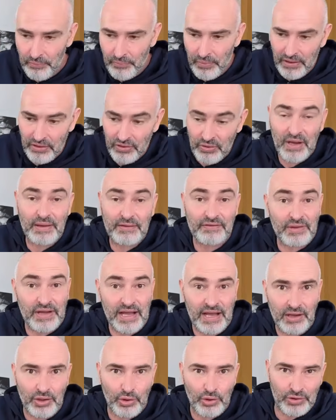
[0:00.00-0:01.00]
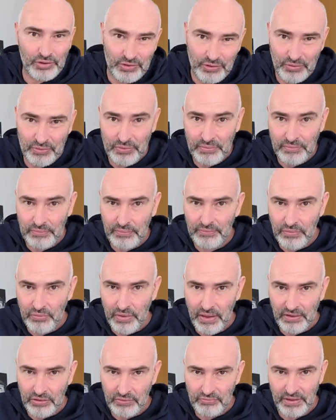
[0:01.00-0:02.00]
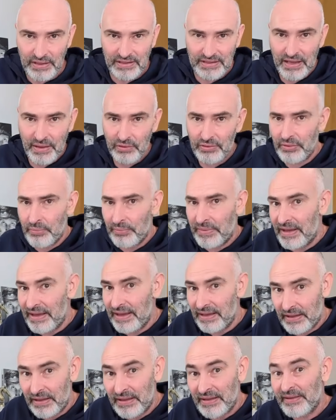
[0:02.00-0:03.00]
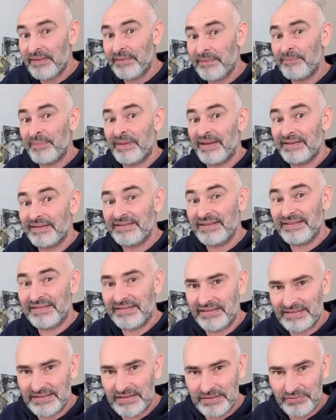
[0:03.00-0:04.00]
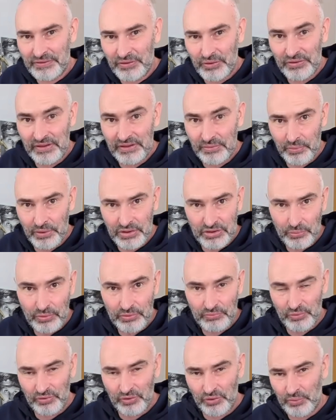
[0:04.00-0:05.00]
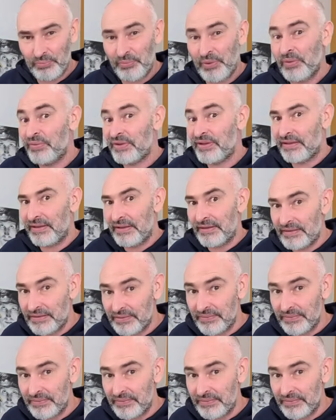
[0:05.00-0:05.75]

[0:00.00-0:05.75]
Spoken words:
But you have to hang on, try to find counterplay, make things as difficult as possible for your opponent,